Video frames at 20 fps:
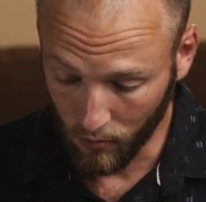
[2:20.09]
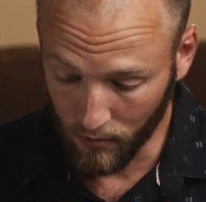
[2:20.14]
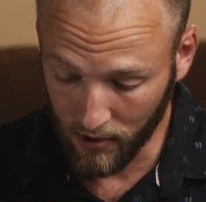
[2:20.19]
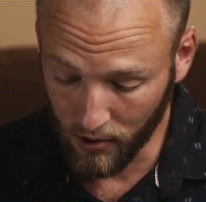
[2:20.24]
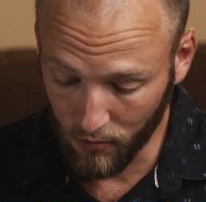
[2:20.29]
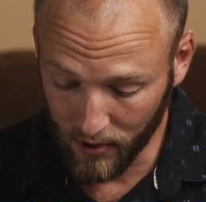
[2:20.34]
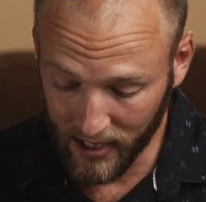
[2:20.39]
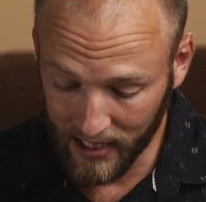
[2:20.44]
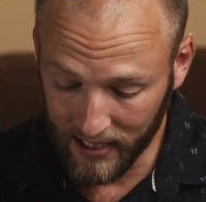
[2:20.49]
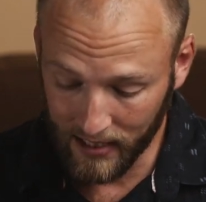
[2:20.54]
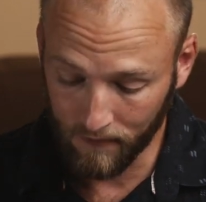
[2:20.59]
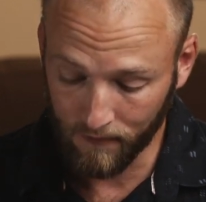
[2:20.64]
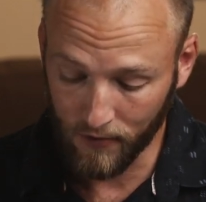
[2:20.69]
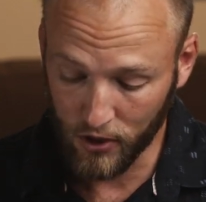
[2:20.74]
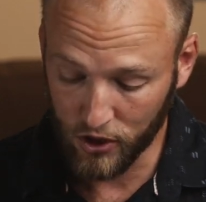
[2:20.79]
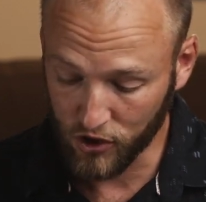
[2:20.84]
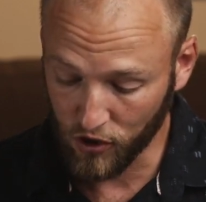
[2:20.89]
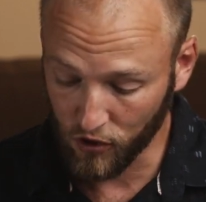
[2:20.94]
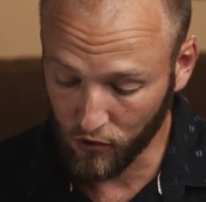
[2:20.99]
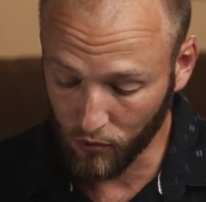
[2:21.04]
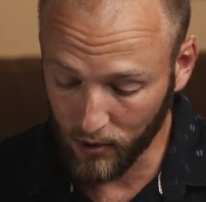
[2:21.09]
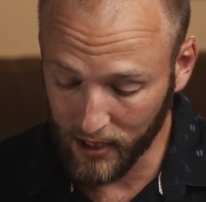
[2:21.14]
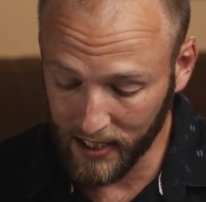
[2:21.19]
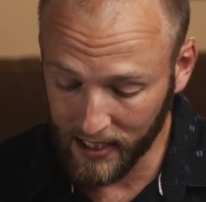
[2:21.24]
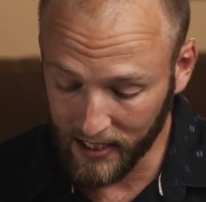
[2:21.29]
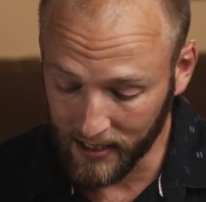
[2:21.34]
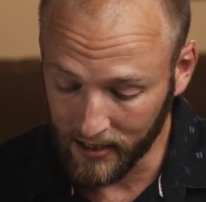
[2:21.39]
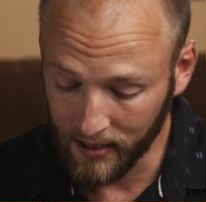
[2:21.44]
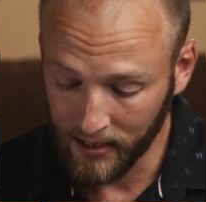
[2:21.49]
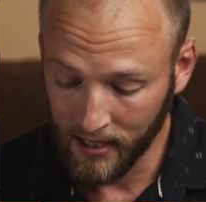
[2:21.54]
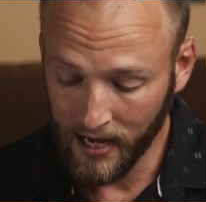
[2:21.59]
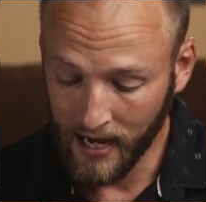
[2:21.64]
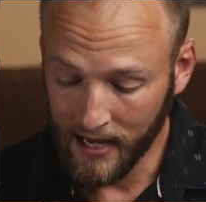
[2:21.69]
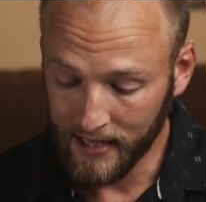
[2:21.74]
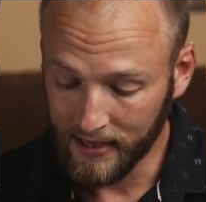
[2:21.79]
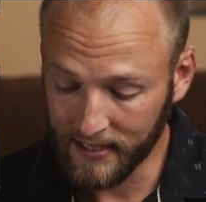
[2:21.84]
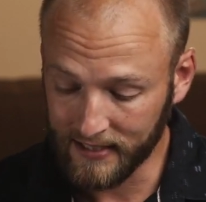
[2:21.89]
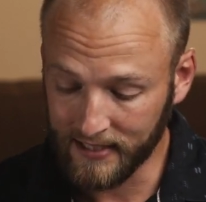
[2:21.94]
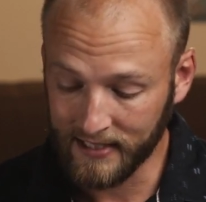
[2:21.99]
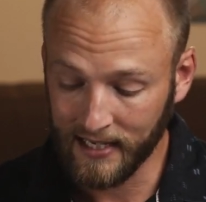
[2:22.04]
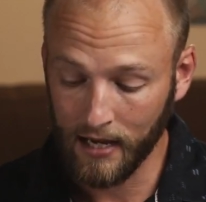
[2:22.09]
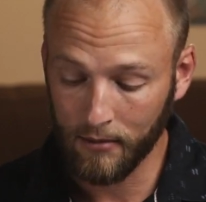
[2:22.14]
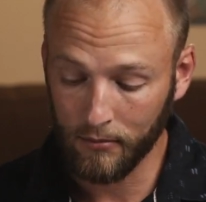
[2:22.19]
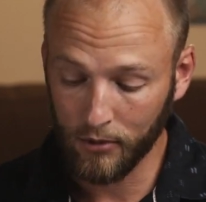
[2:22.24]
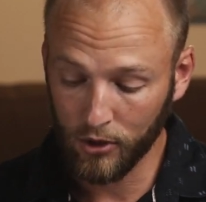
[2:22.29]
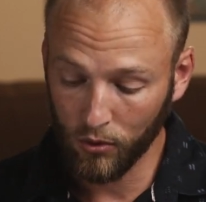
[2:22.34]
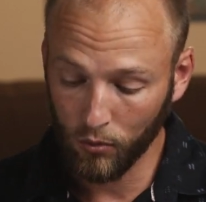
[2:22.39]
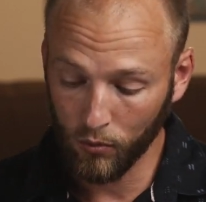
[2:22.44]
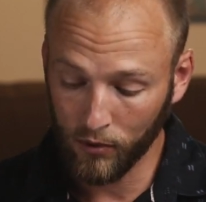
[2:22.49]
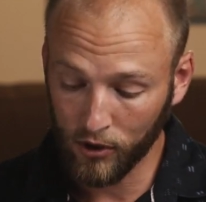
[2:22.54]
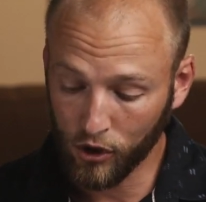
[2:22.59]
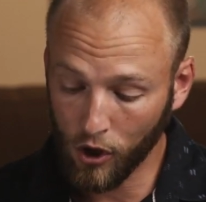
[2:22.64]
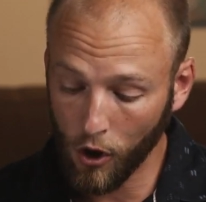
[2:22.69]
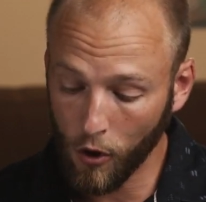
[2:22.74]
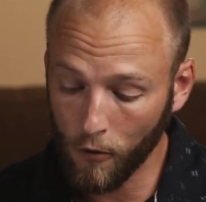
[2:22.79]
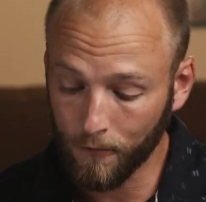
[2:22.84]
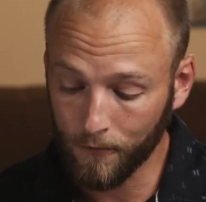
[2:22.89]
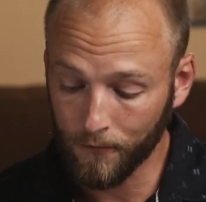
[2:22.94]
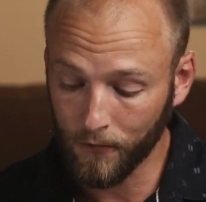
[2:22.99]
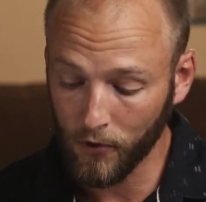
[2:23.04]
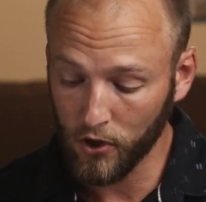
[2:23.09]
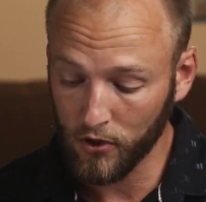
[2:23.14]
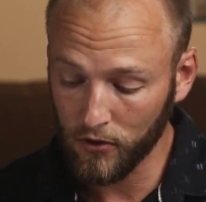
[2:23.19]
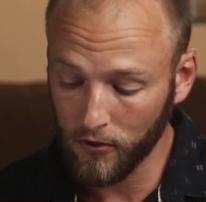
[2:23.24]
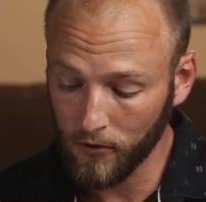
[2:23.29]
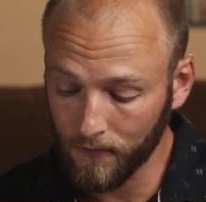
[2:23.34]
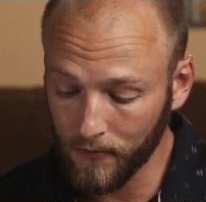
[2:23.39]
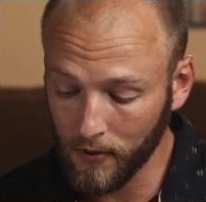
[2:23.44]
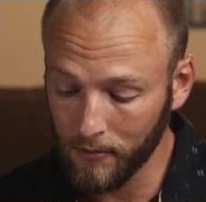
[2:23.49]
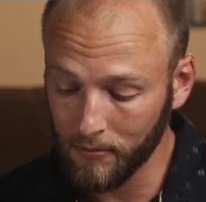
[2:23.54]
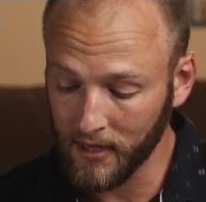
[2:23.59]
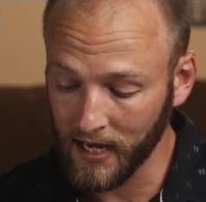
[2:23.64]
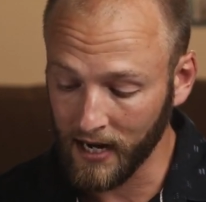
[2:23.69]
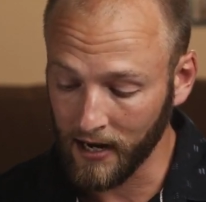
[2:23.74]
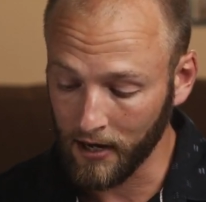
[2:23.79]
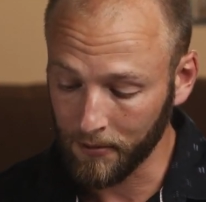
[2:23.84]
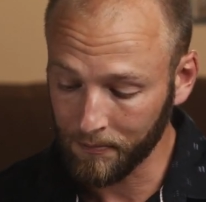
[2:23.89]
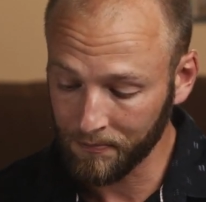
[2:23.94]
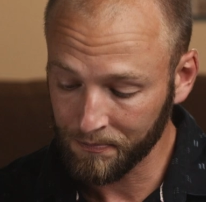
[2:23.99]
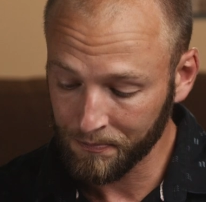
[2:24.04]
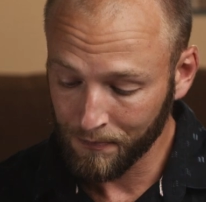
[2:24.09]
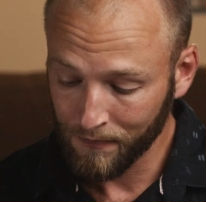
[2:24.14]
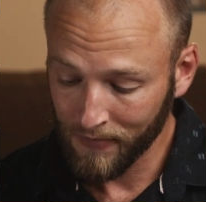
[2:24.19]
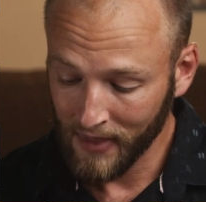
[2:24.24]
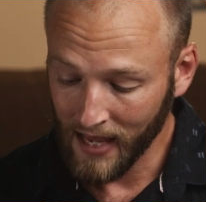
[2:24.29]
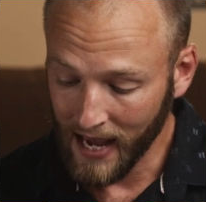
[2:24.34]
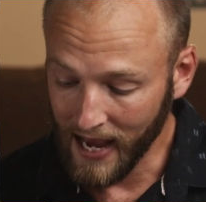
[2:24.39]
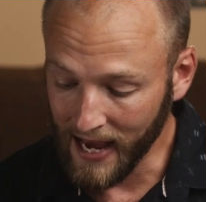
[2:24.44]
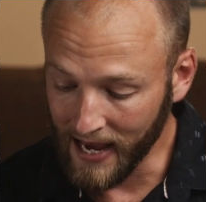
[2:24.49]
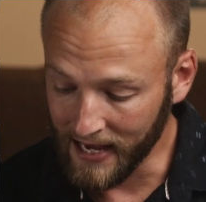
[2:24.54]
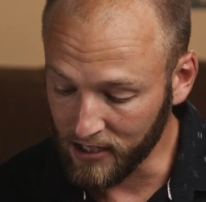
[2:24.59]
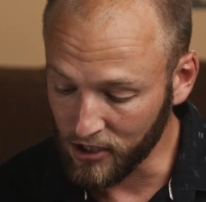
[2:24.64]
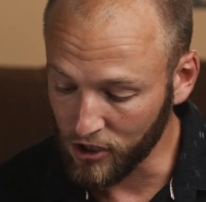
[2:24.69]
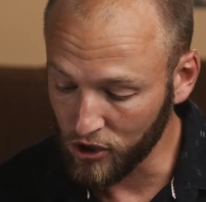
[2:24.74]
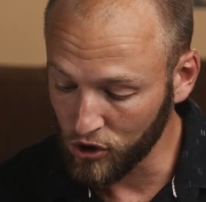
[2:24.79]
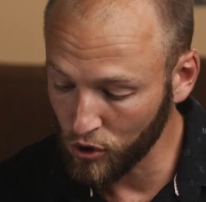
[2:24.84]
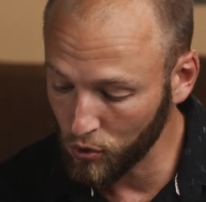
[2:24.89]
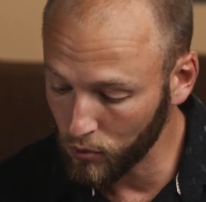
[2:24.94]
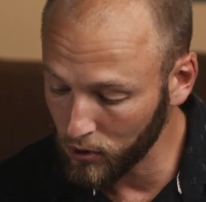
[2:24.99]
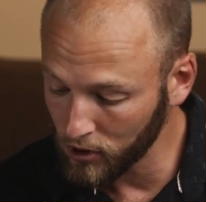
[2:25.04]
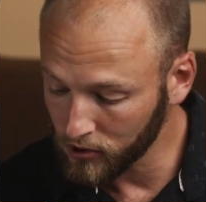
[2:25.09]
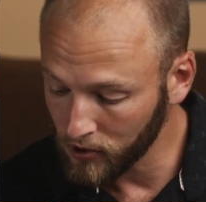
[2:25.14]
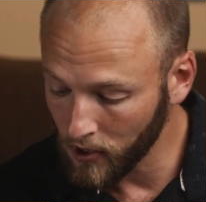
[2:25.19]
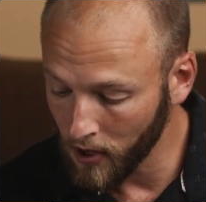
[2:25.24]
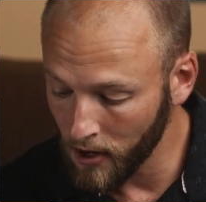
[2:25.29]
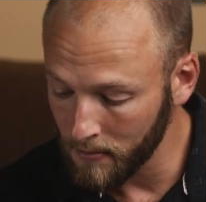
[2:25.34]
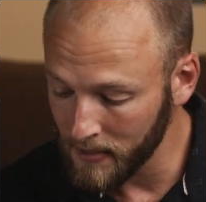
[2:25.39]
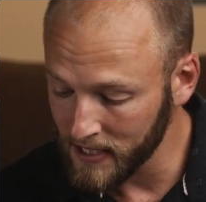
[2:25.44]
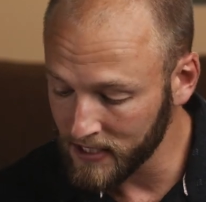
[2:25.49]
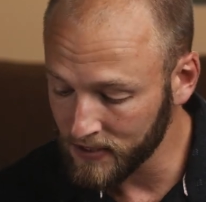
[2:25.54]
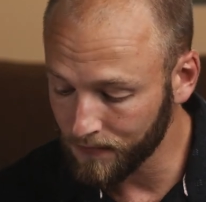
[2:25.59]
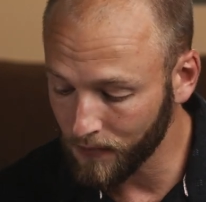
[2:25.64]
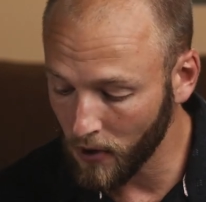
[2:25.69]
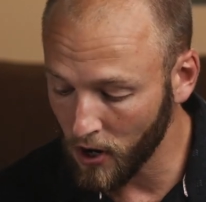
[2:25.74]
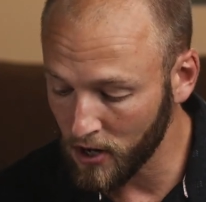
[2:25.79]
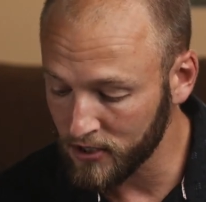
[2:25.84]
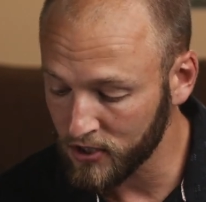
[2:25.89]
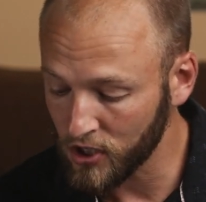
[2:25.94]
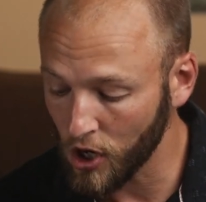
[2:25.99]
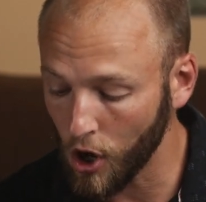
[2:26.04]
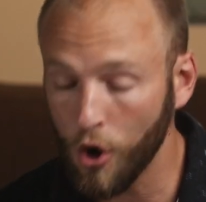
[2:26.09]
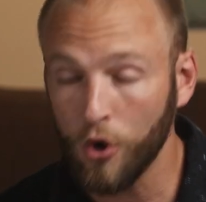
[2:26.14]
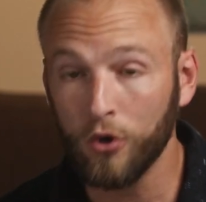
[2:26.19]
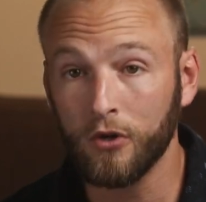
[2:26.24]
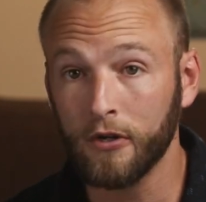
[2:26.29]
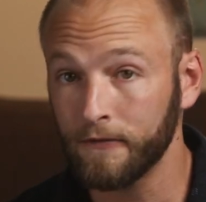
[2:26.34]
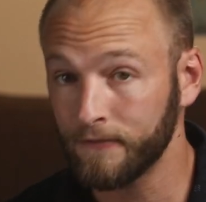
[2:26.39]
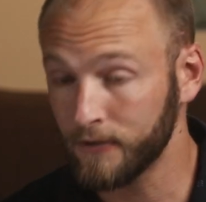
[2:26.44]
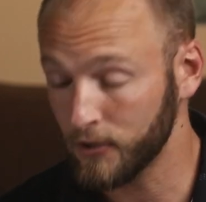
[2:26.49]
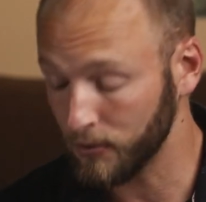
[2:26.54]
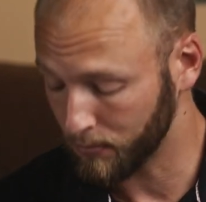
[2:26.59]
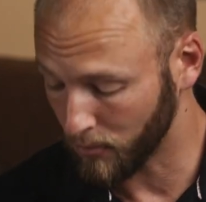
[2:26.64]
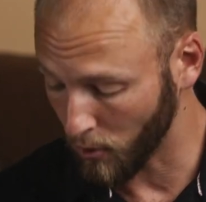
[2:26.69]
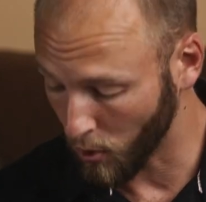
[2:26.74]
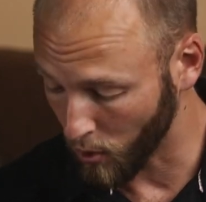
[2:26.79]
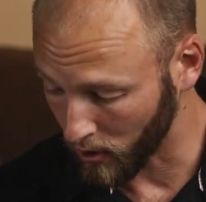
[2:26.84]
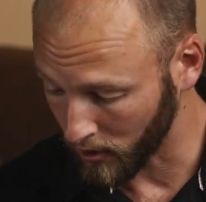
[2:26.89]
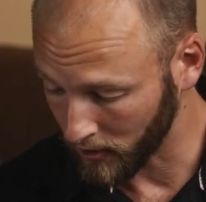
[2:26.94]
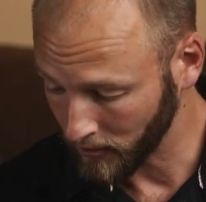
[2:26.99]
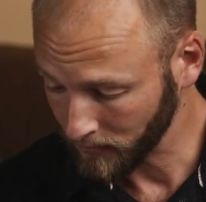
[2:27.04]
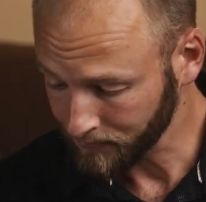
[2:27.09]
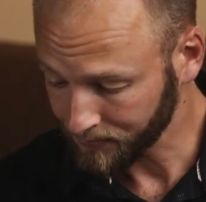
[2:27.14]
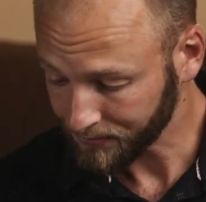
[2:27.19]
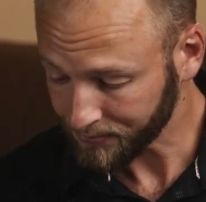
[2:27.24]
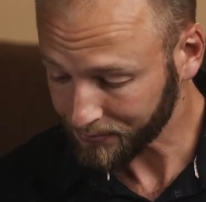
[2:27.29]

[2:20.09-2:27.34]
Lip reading: We read in verse 3 that Samuel will go further from there, and you will come as far as the oak of Tabor,